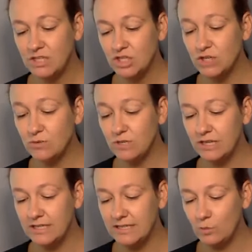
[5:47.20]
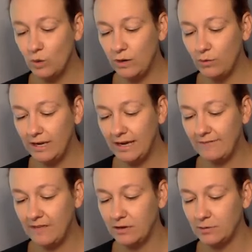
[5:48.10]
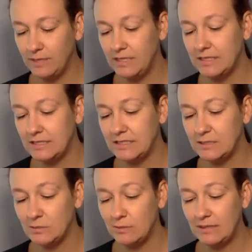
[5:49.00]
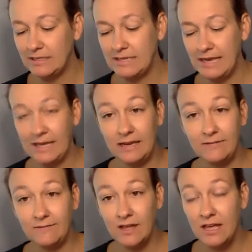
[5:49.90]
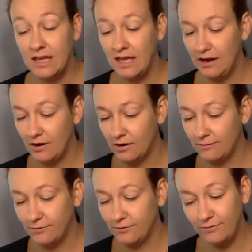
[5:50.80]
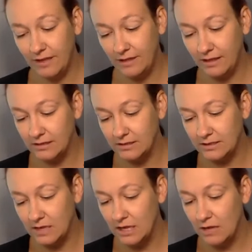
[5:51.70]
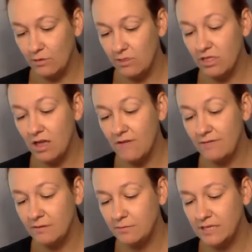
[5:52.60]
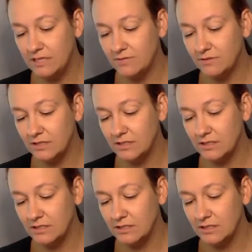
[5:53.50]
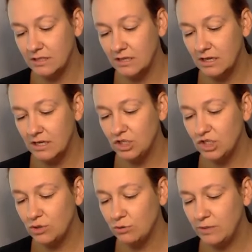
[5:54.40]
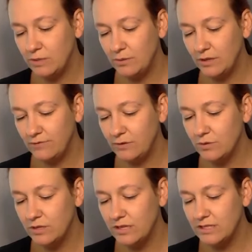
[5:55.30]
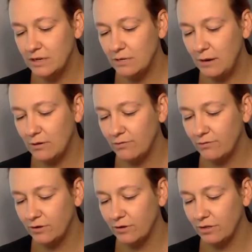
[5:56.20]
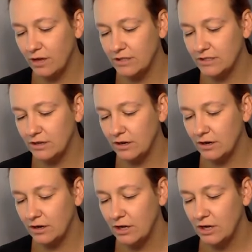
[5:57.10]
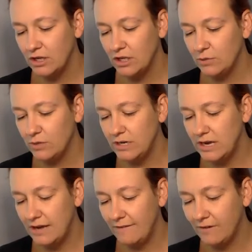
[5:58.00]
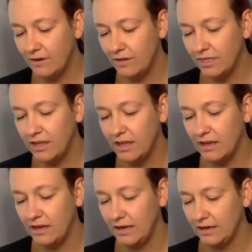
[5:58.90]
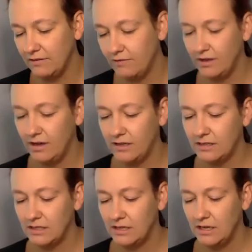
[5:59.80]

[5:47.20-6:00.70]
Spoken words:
She realized that one way to have inner peace is to replace negative and hurtful feelings with love and peacefulness. She told people, if you realized how powerful your thoughts are, you would never think a negative thought.